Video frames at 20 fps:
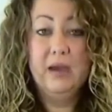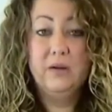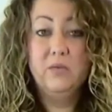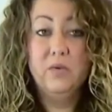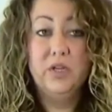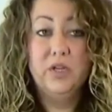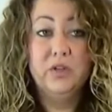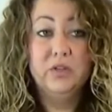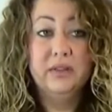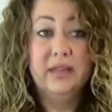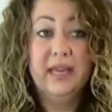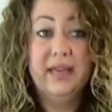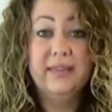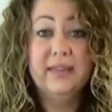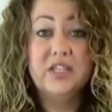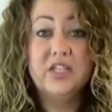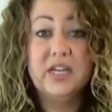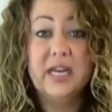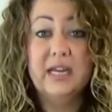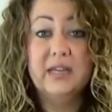when you lay
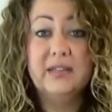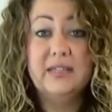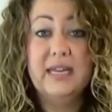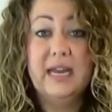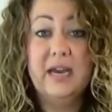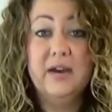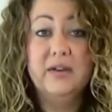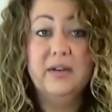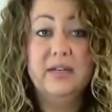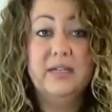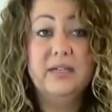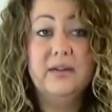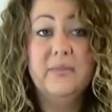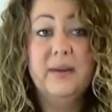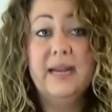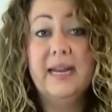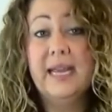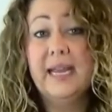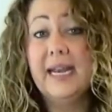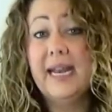the child down, and
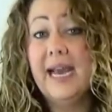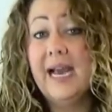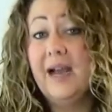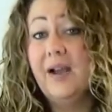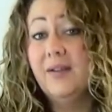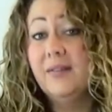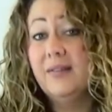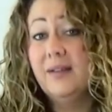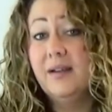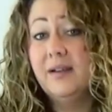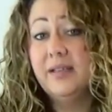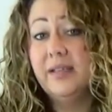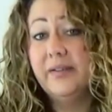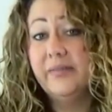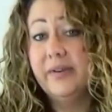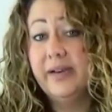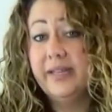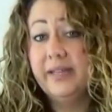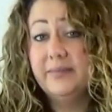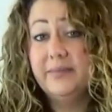depending on how long
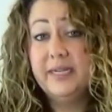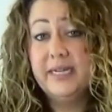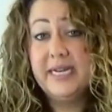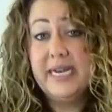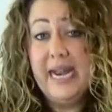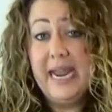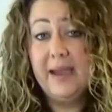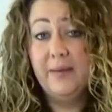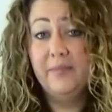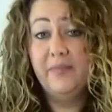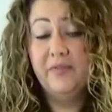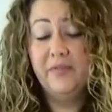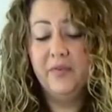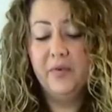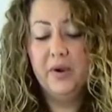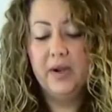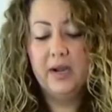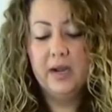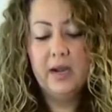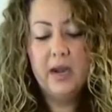you want them to nap
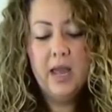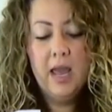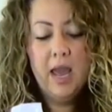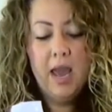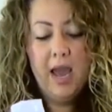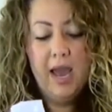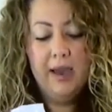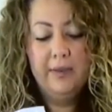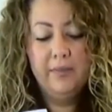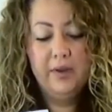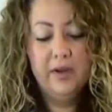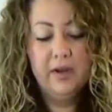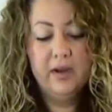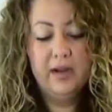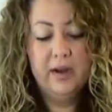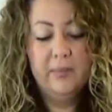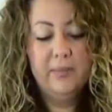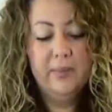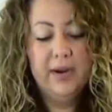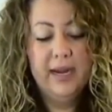for, you're
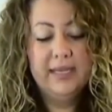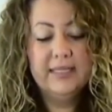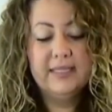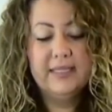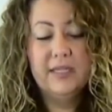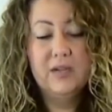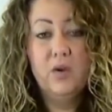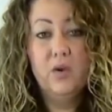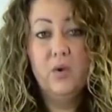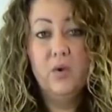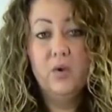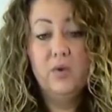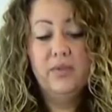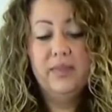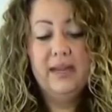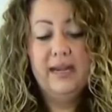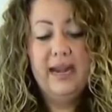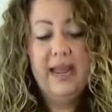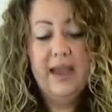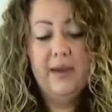going to press and
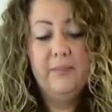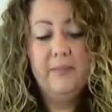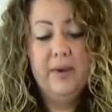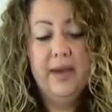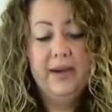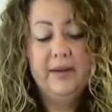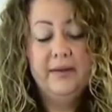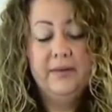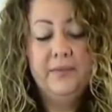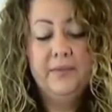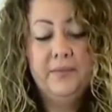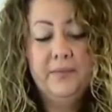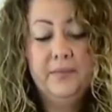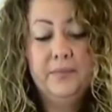hold the nap button.